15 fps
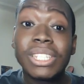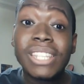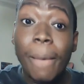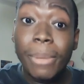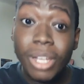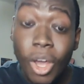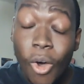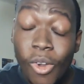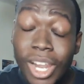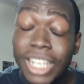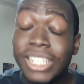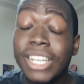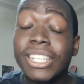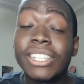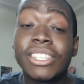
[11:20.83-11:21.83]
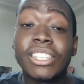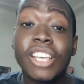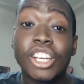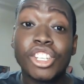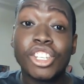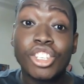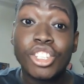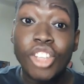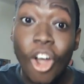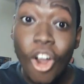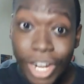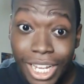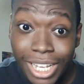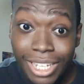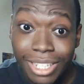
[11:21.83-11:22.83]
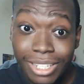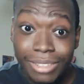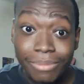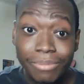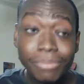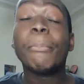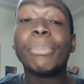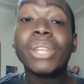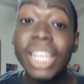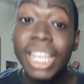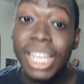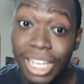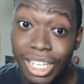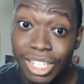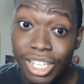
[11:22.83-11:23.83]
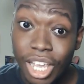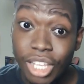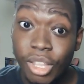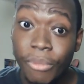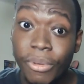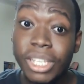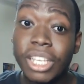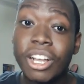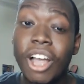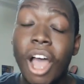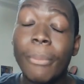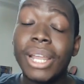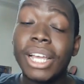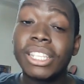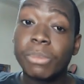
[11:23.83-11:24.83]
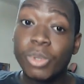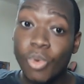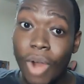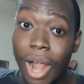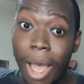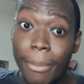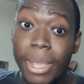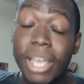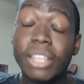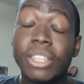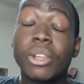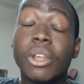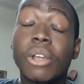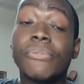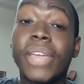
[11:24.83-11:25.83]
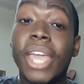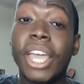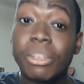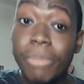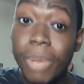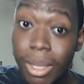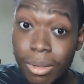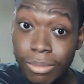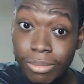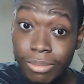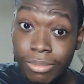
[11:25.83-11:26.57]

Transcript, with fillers: down below. Let's get this discussion started. Please don't forget to comment, like, subscribe, and hit the notification bell.